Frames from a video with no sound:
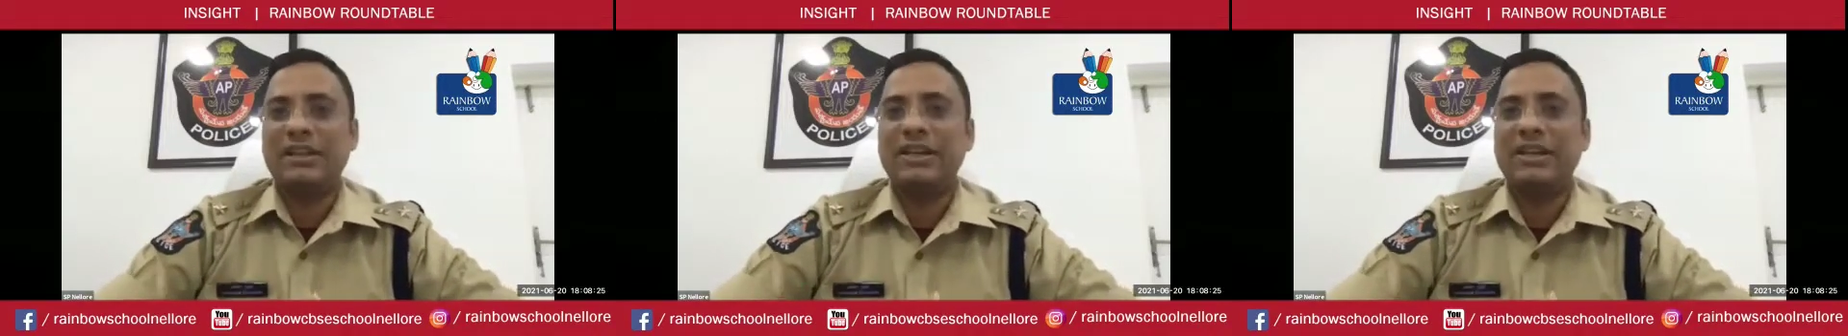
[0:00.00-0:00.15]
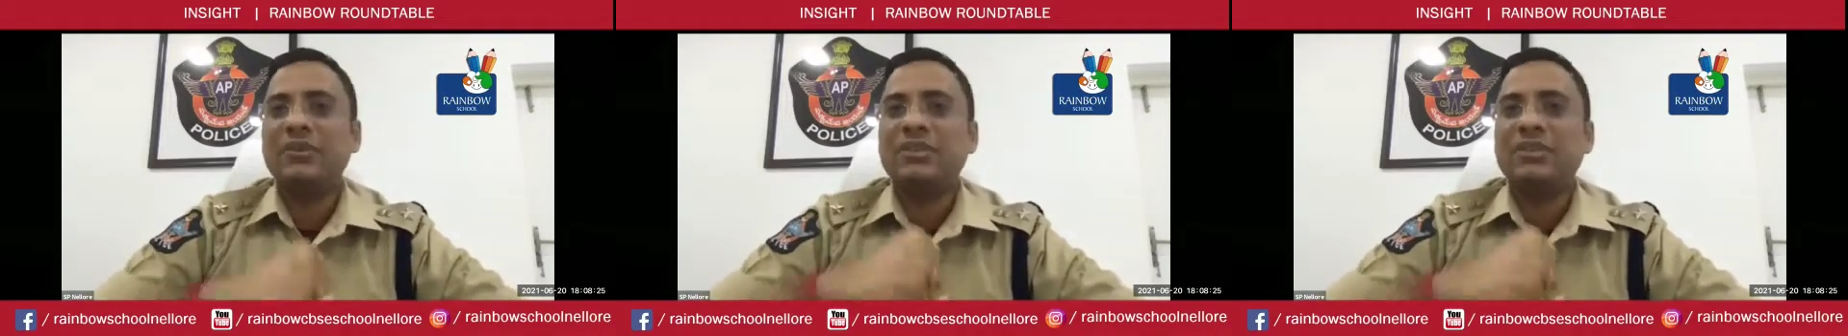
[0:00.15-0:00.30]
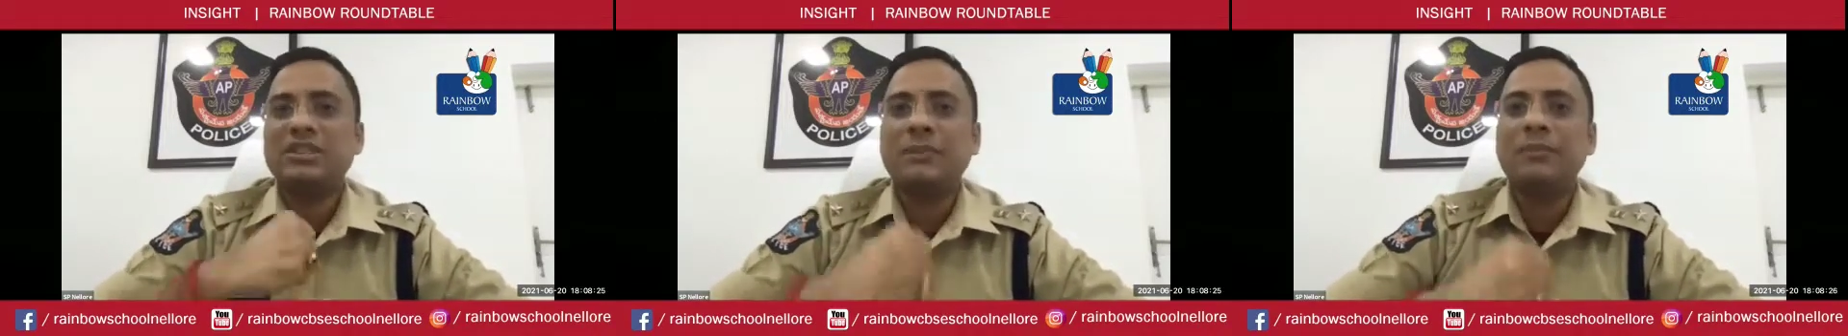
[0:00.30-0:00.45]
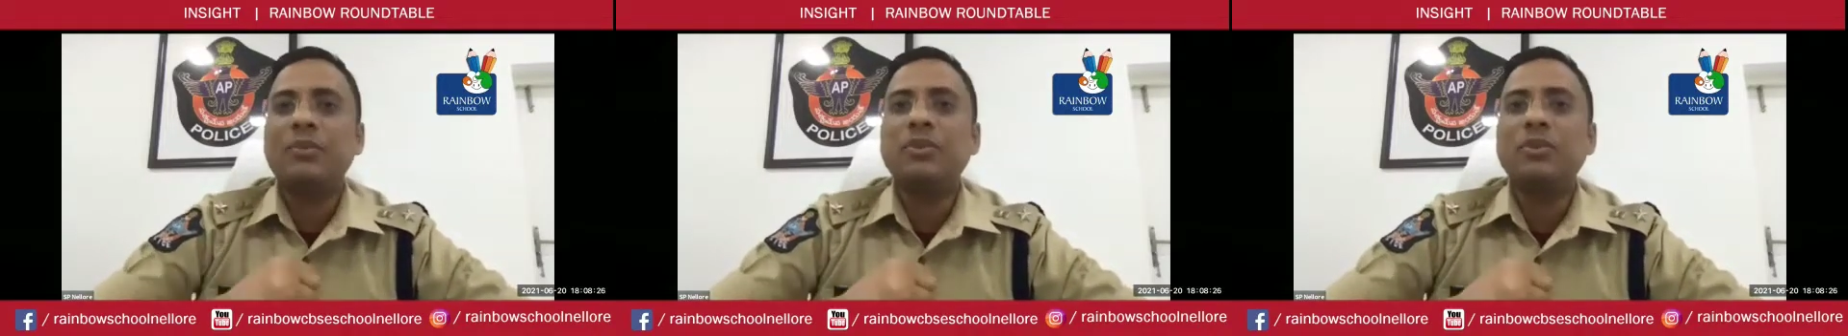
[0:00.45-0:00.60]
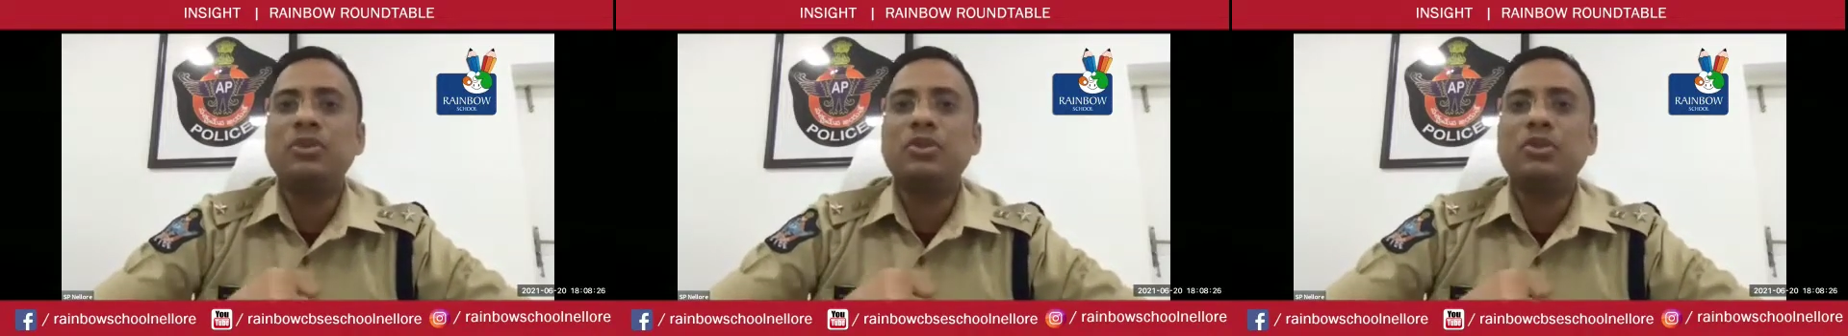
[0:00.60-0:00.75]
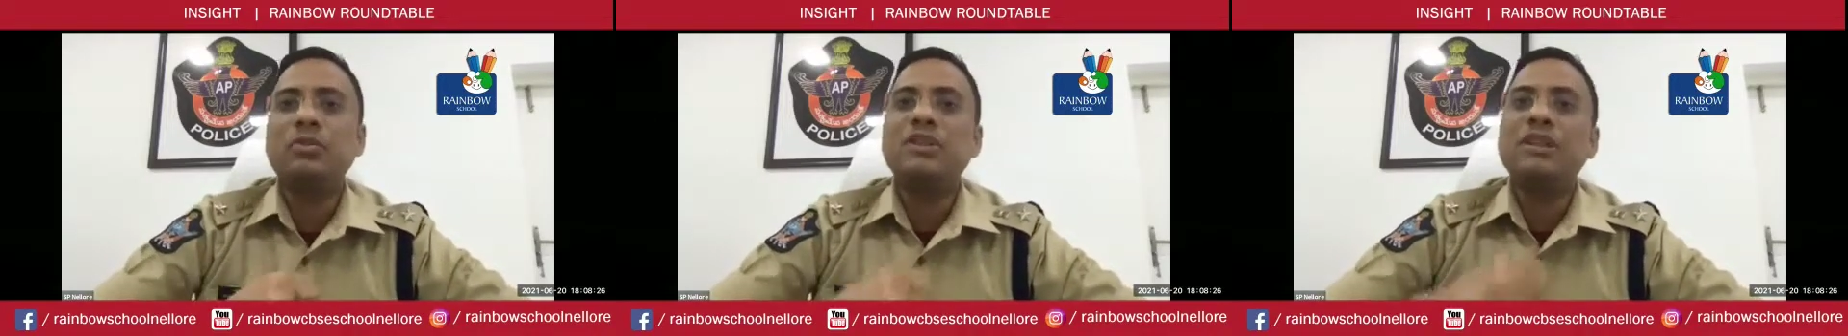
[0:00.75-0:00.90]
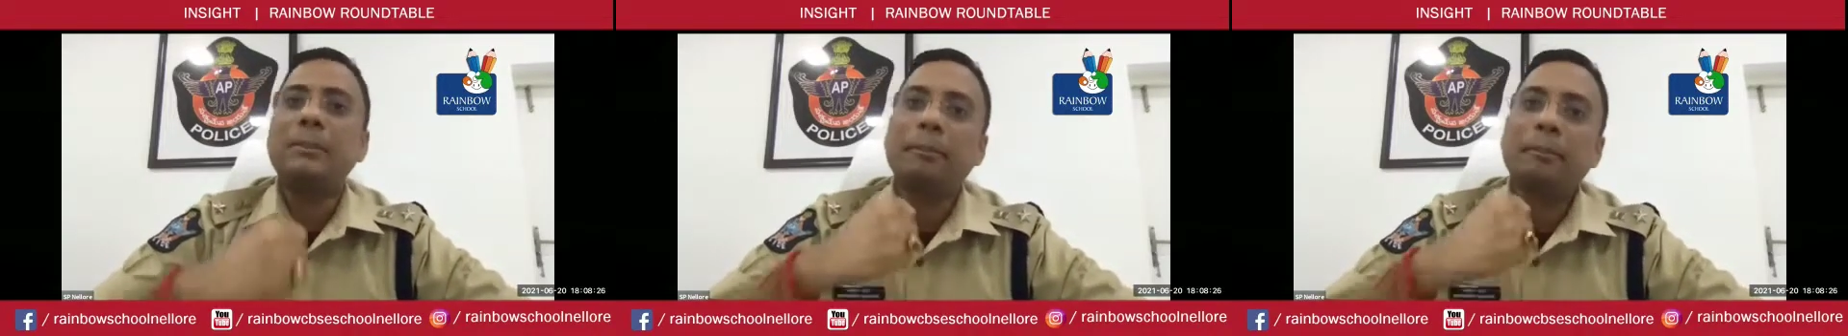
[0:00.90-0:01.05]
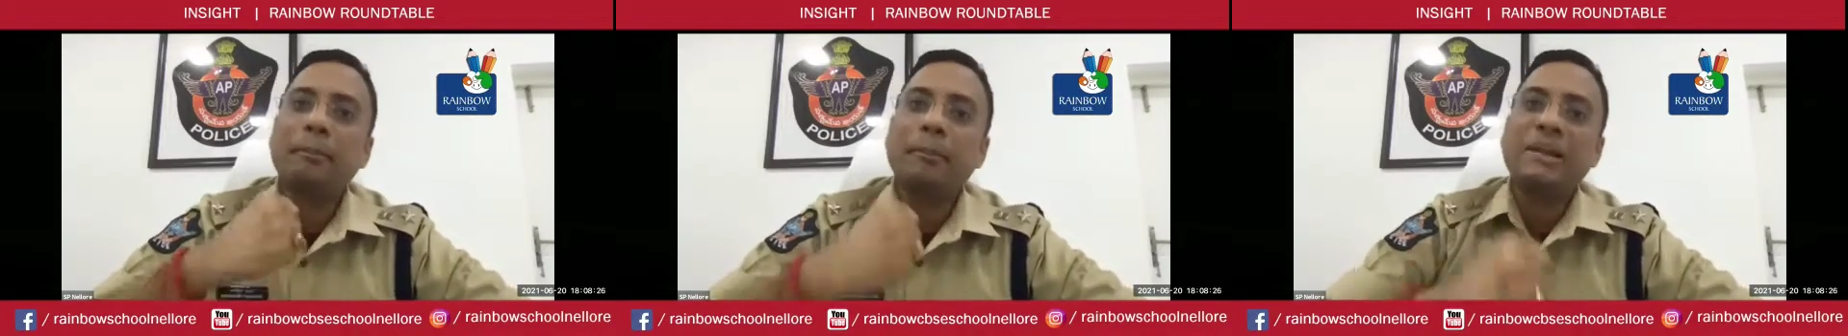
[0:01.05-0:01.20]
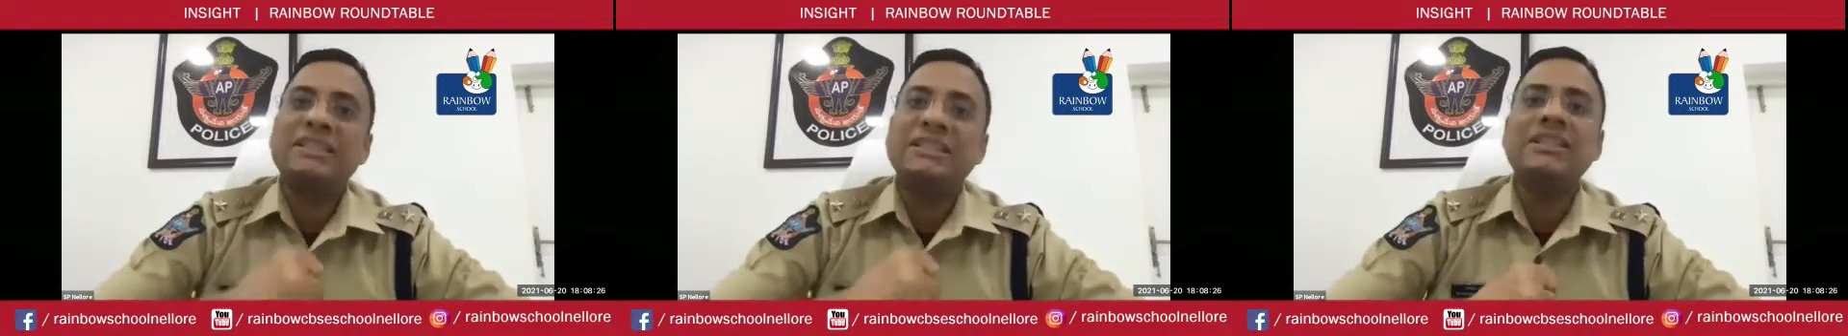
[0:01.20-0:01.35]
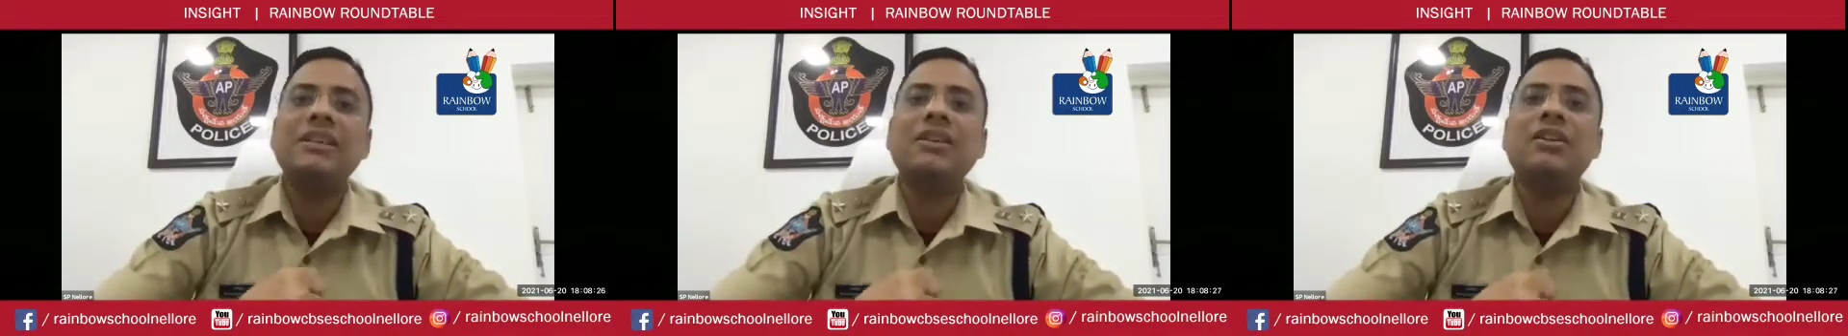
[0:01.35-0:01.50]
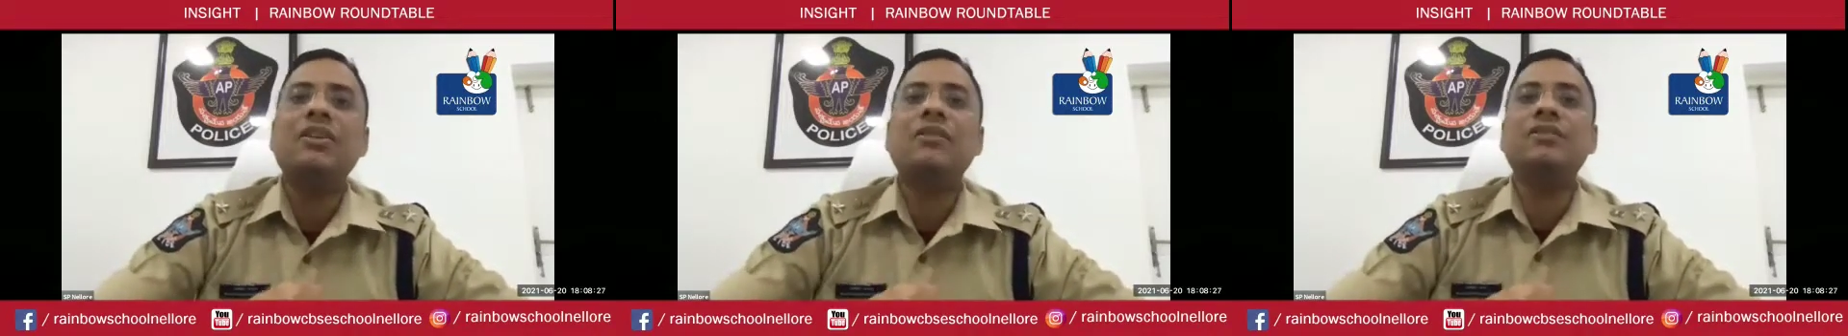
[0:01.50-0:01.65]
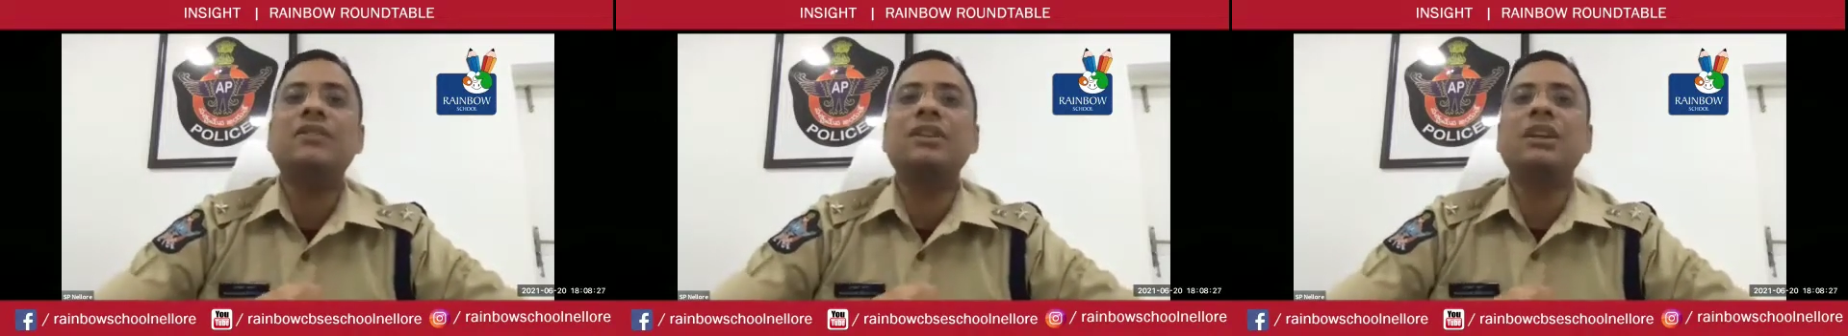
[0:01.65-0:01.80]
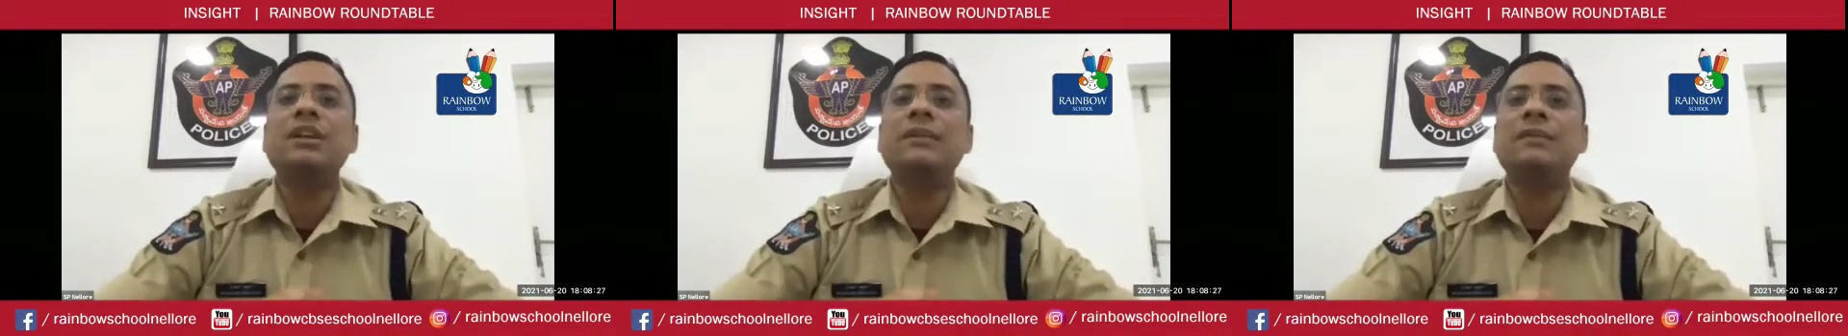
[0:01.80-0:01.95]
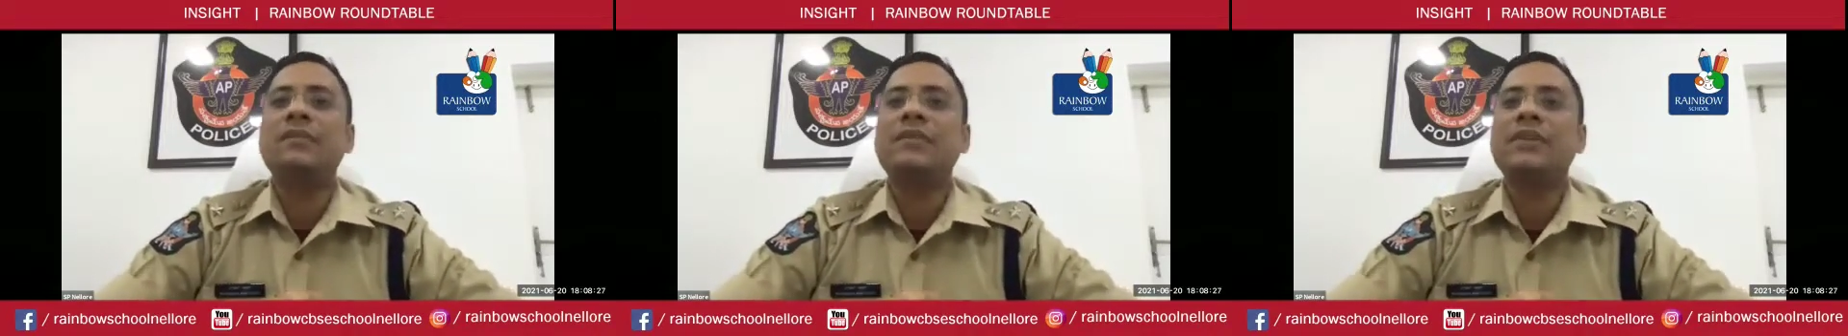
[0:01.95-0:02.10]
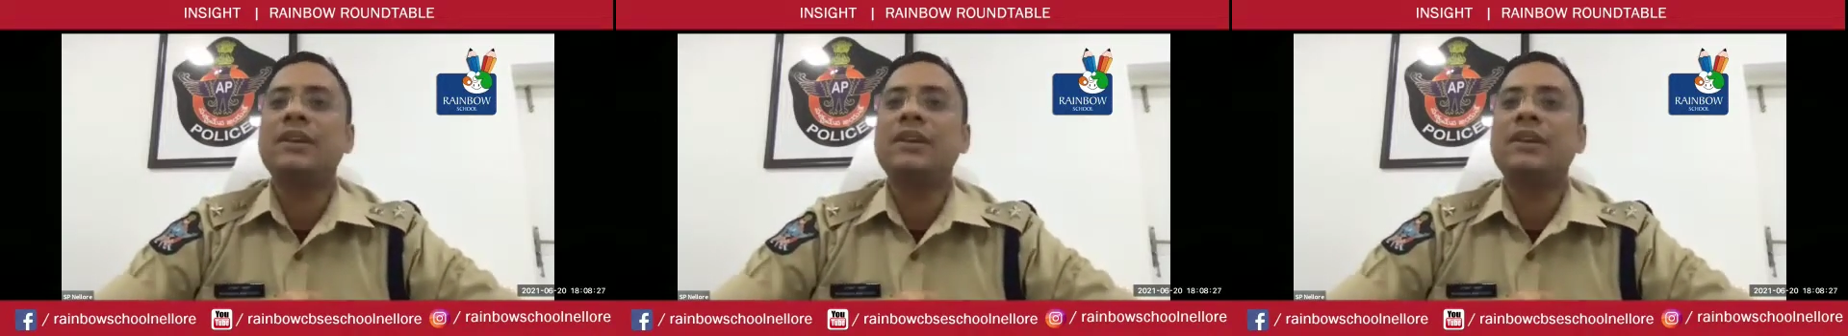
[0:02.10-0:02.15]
It was supposed to be the muscle of the